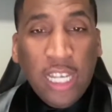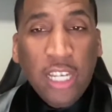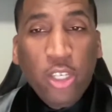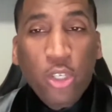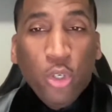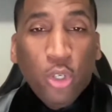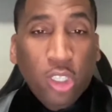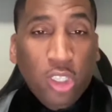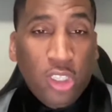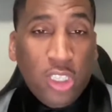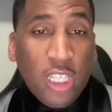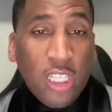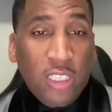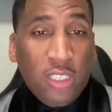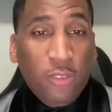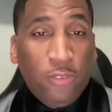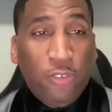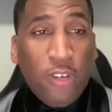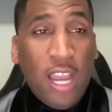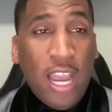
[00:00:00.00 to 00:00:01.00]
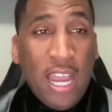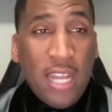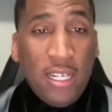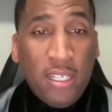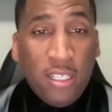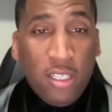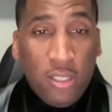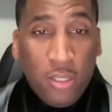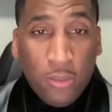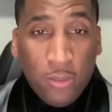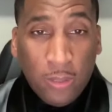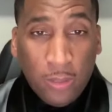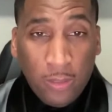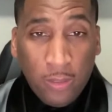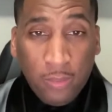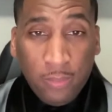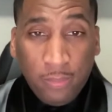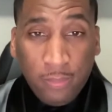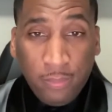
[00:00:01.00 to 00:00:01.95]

And you're justified into doing it.